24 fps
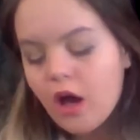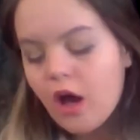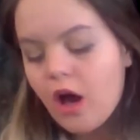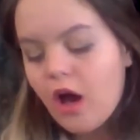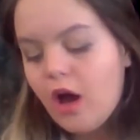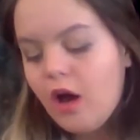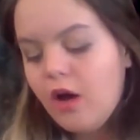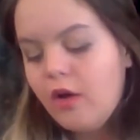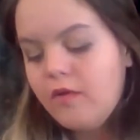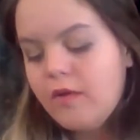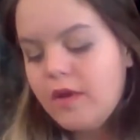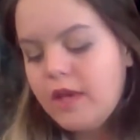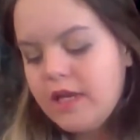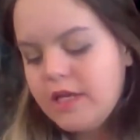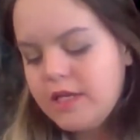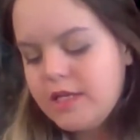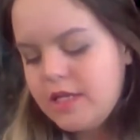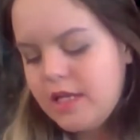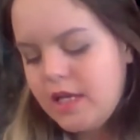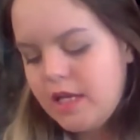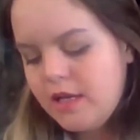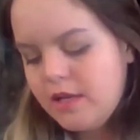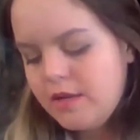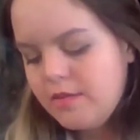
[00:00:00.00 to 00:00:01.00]
of
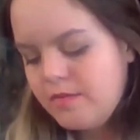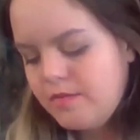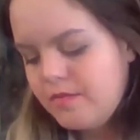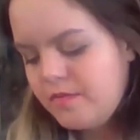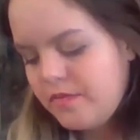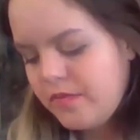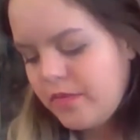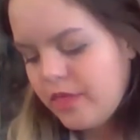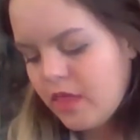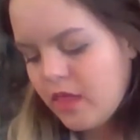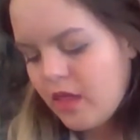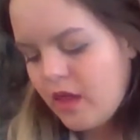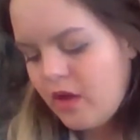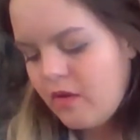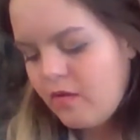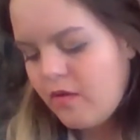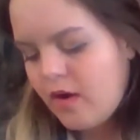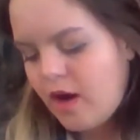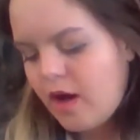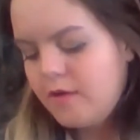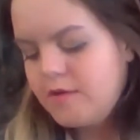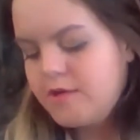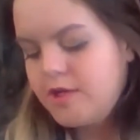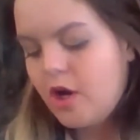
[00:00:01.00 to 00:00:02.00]
kissing
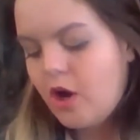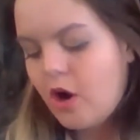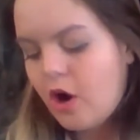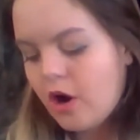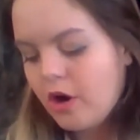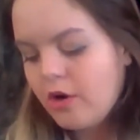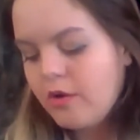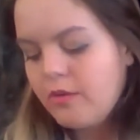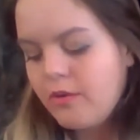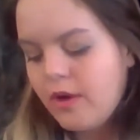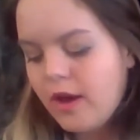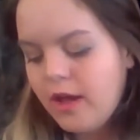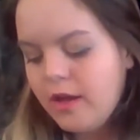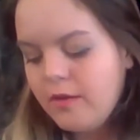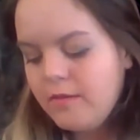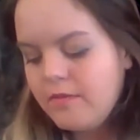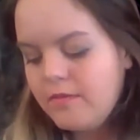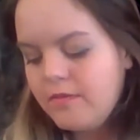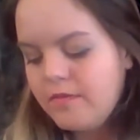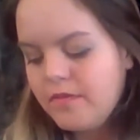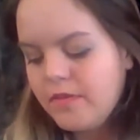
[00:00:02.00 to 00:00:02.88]
involves heart rate,